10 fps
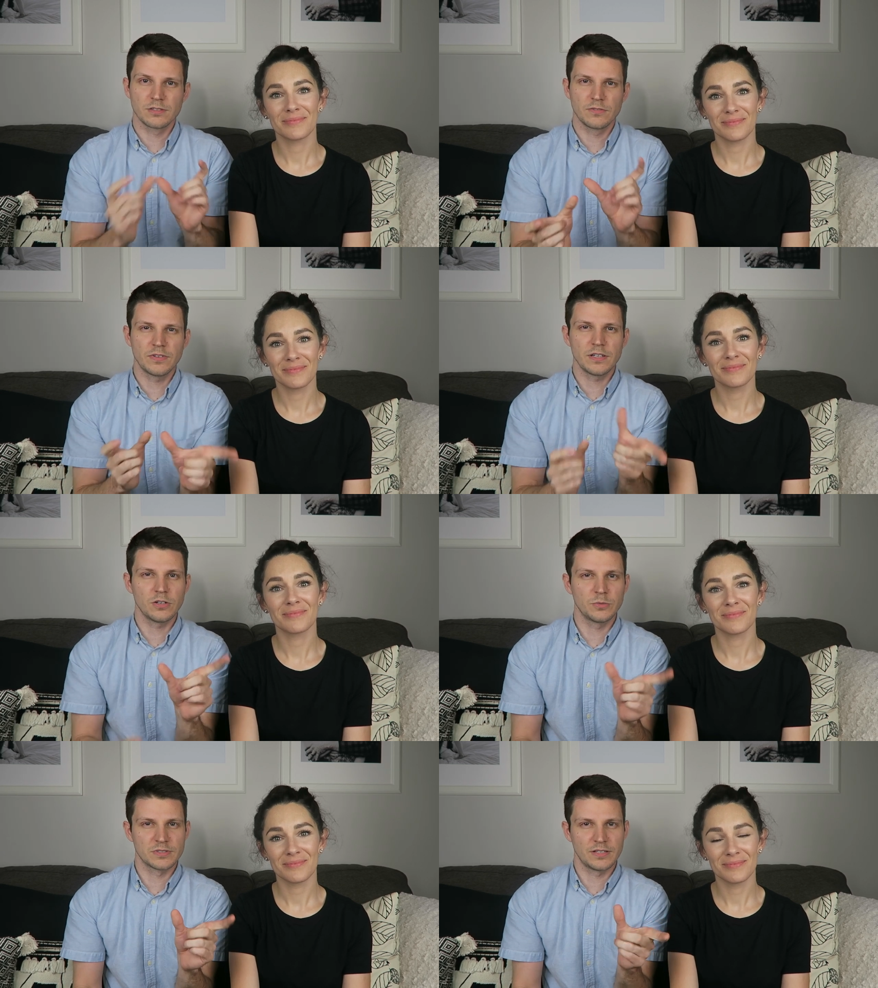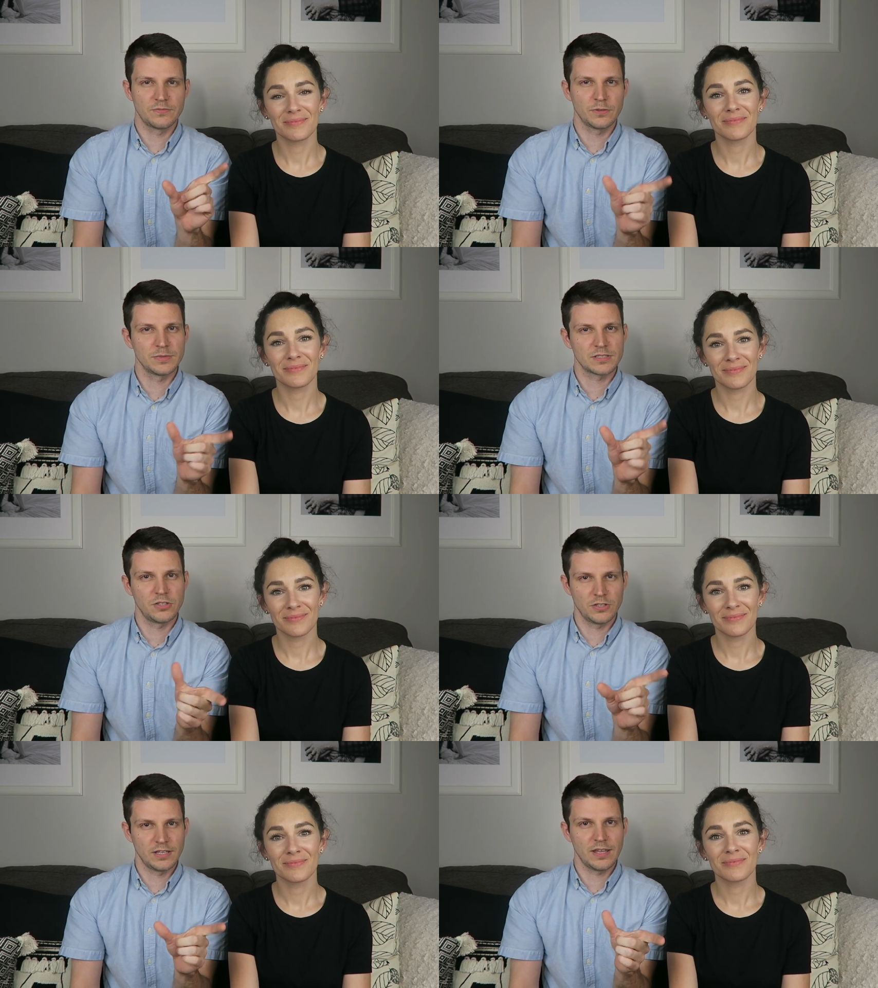Speaker 1: So the video was like four minutes
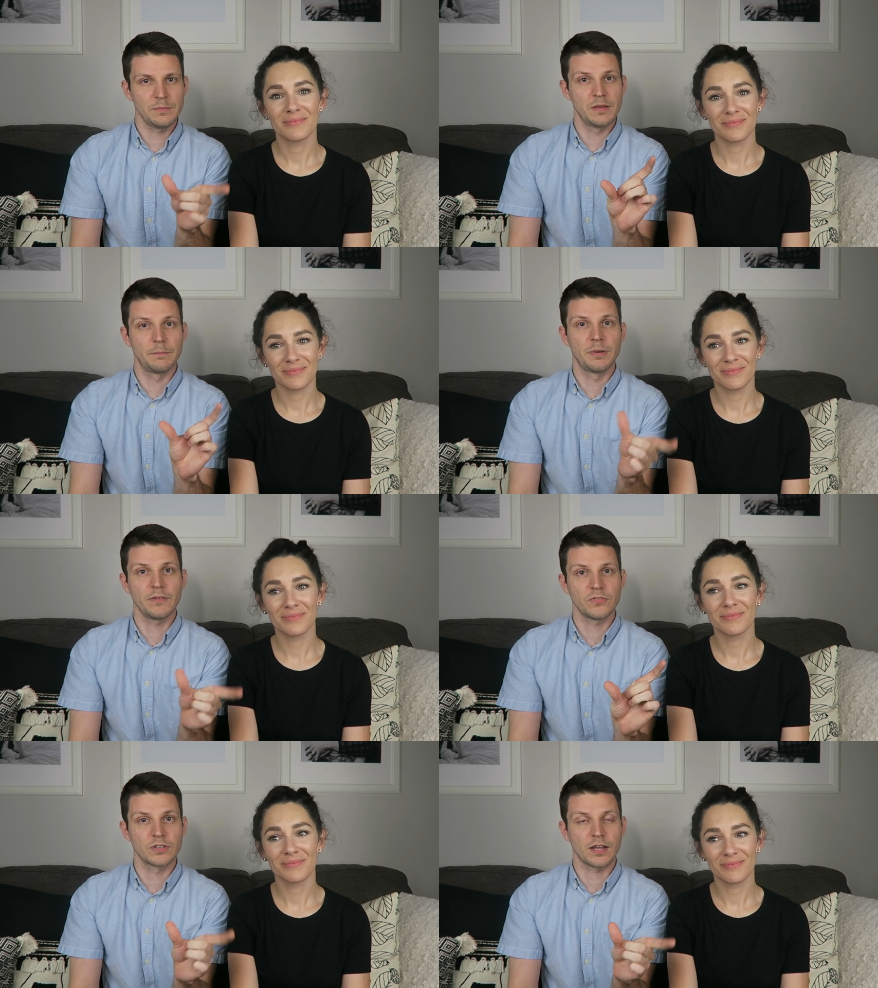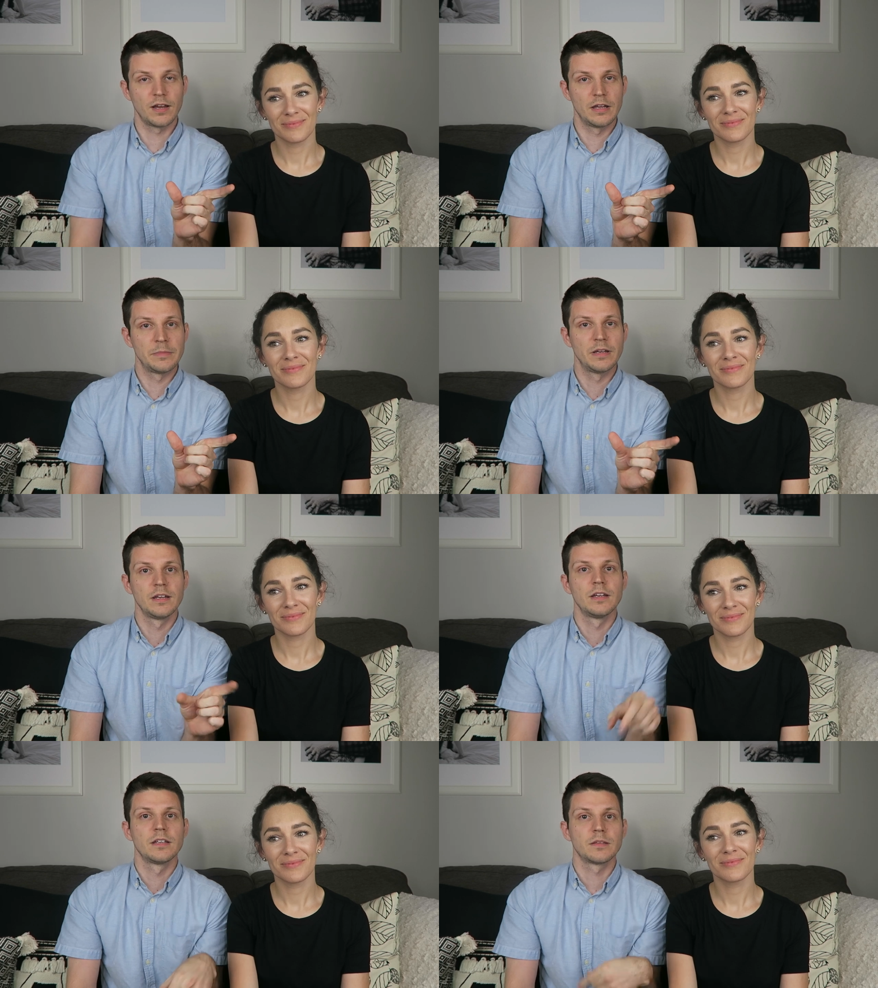long. It gave me a buffer time
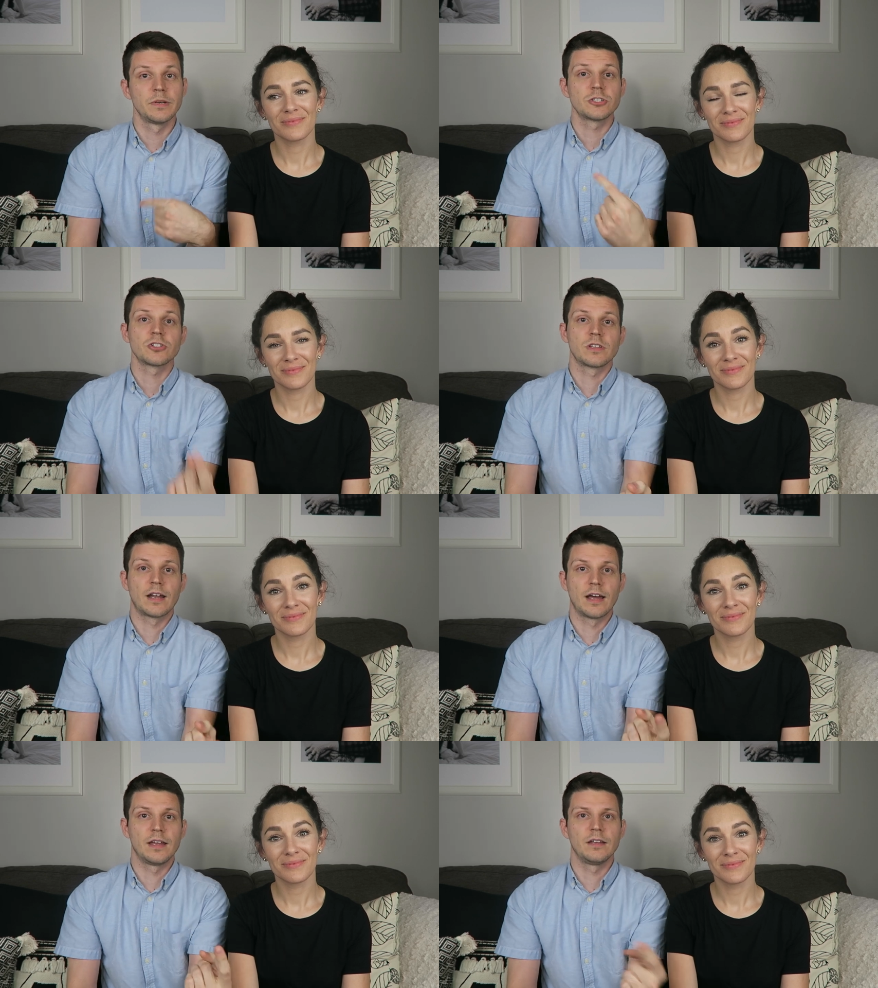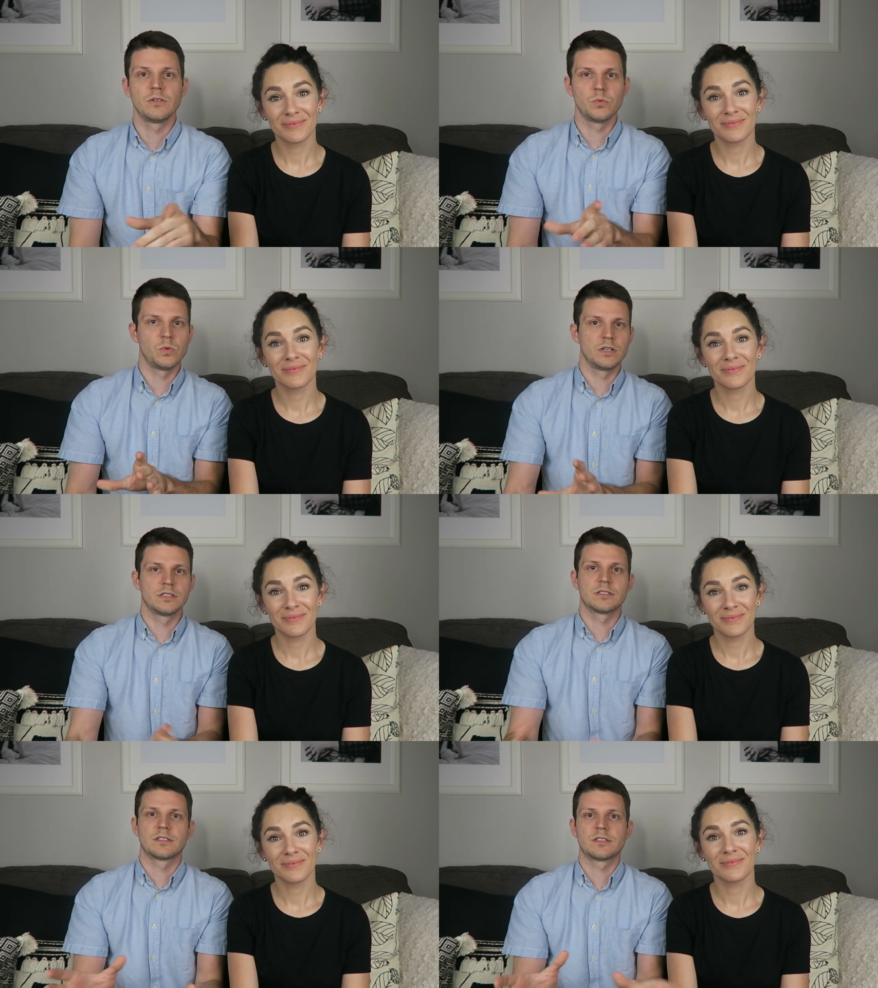to make sure that I
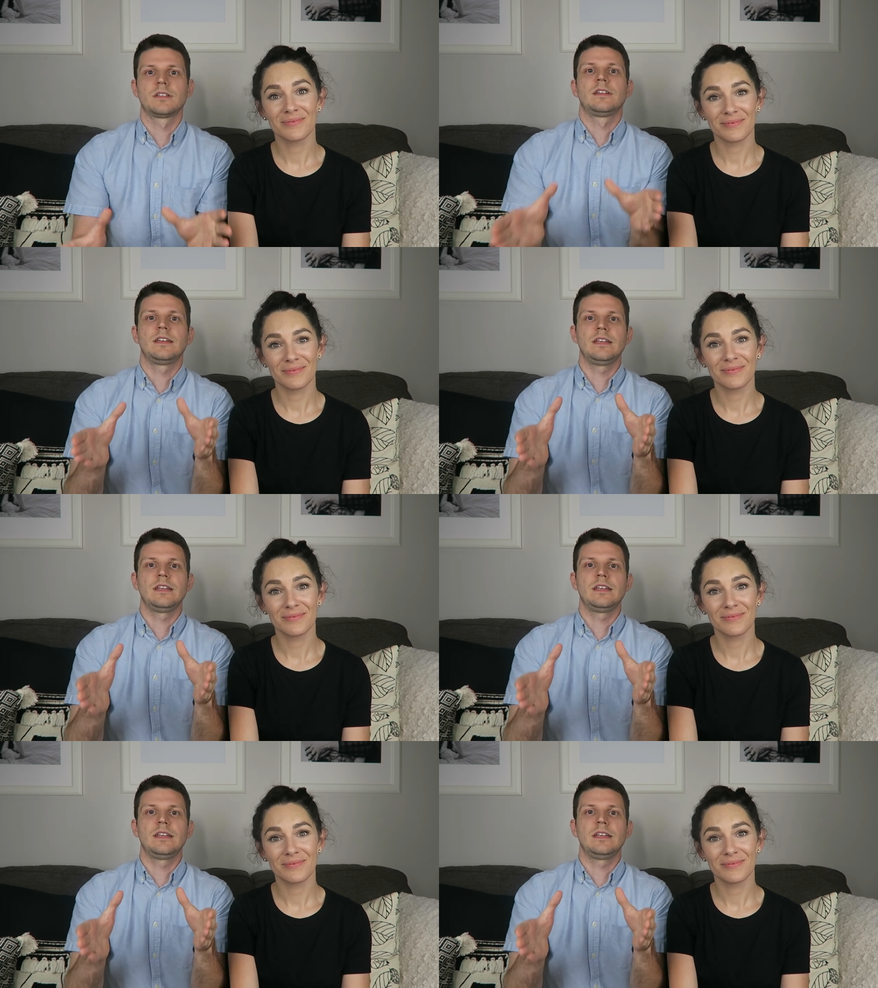was